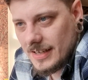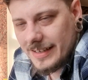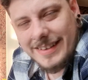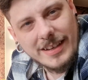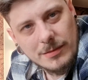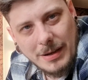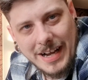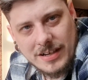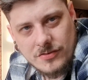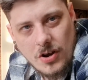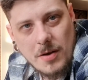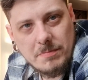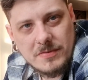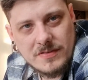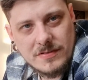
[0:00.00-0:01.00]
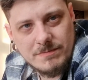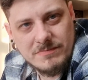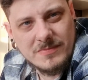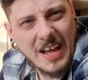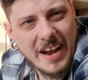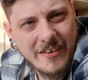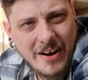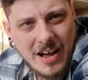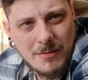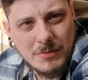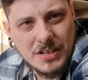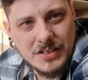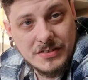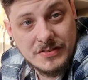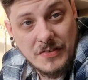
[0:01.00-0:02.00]
little backdrops,
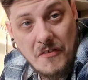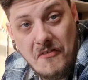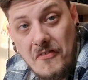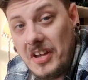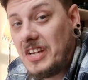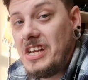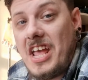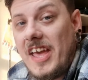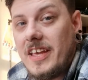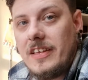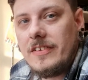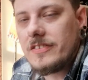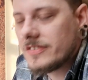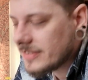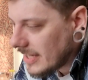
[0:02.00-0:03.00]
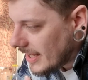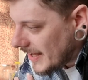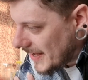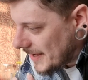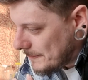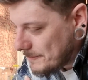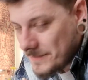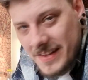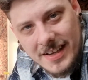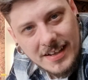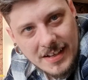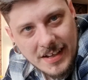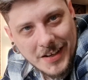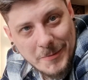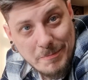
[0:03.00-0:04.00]
dioramas, vignettes,
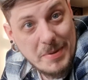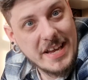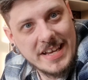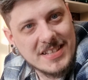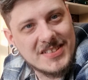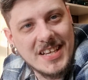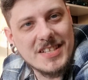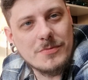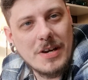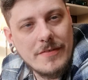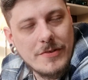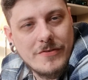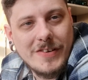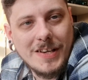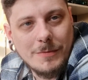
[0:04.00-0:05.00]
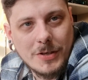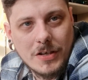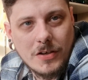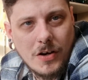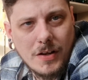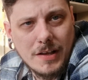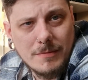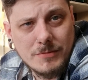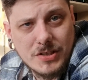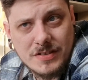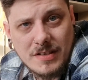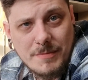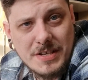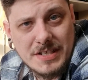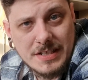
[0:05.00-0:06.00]
bases, whatever you really want to call them, just
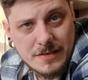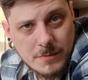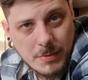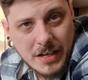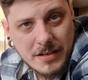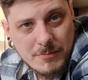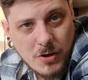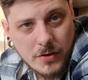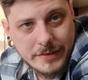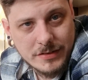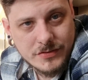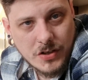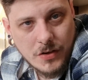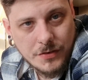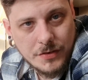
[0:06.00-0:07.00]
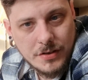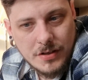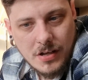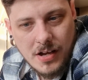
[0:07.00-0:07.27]
something to display your models on.